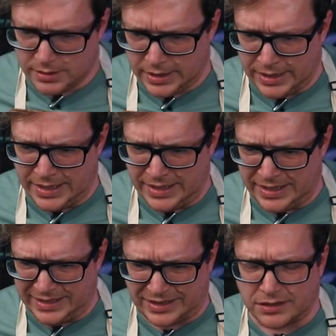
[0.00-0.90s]
It,
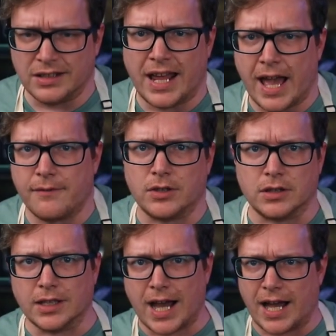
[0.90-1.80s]
it, it, doesn't have a
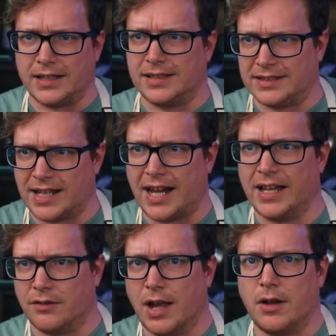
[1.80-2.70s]
lot to
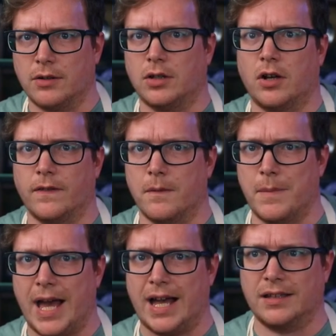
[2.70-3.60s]
tie around on the
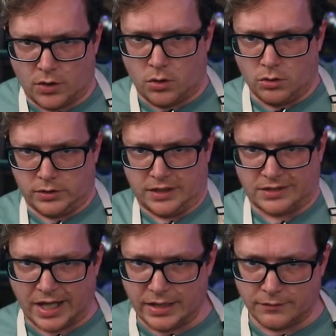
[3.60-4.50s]
back. The whole
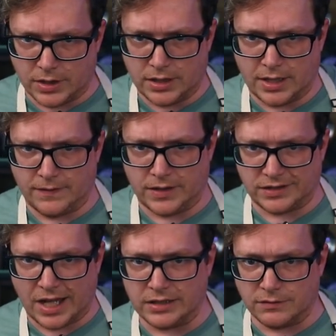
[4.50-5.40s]
design of it and the
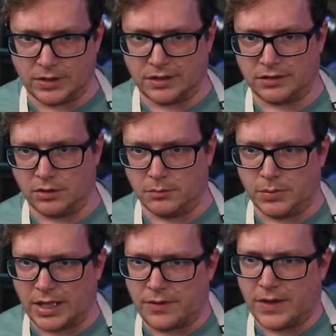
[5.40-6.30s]
size of it is good,
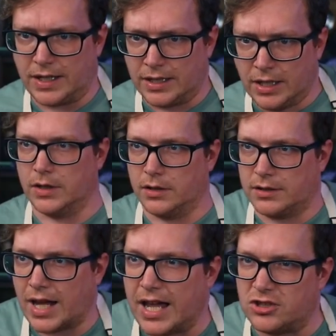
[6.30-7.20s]
but I think the
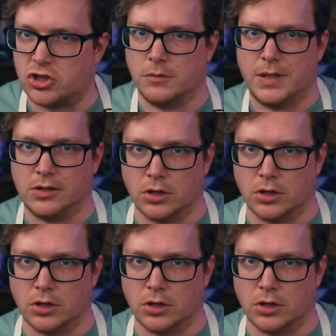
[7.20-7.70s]
ties should be